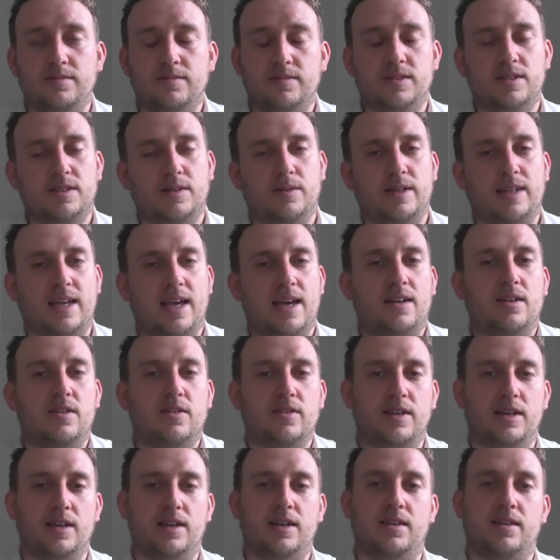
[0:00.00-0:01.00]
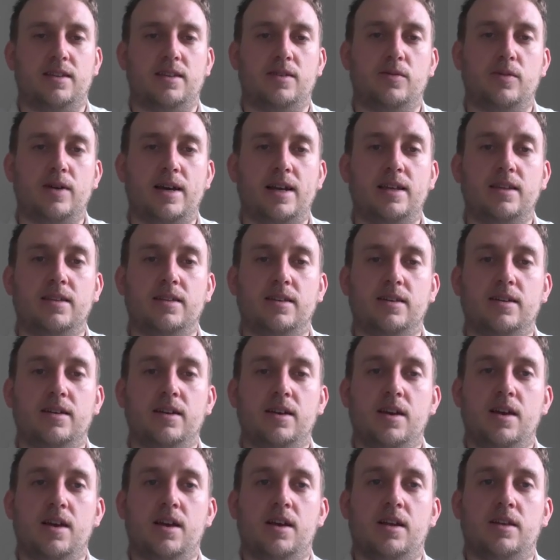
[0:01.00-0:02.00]
So again, looking at the way that
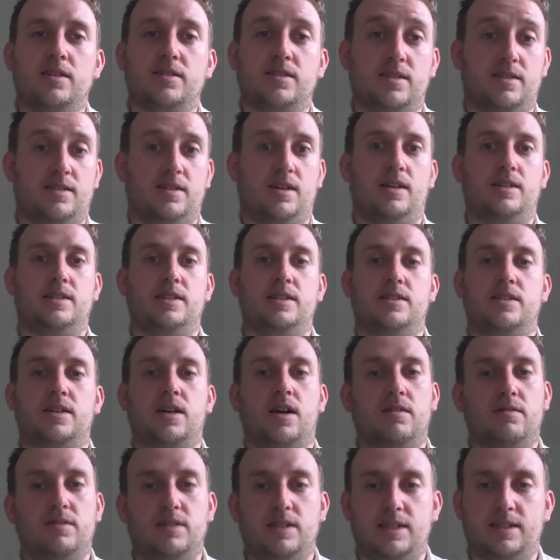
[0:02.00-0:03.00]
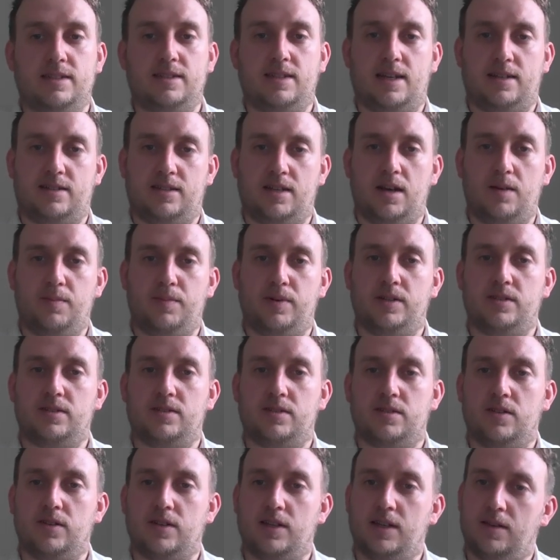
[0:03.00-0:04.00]
society is currently set up
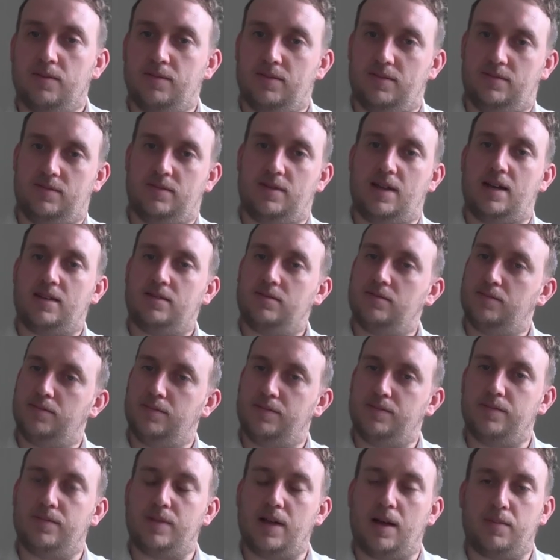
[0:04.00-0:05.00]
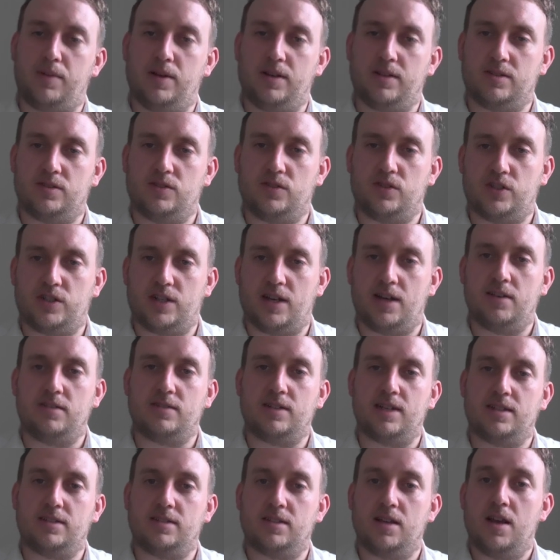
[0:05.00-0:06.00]
as looking at that person's child
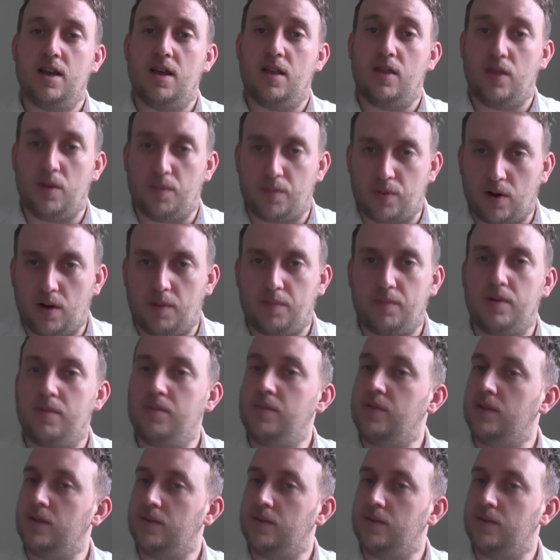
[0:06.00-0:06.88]
as the problem,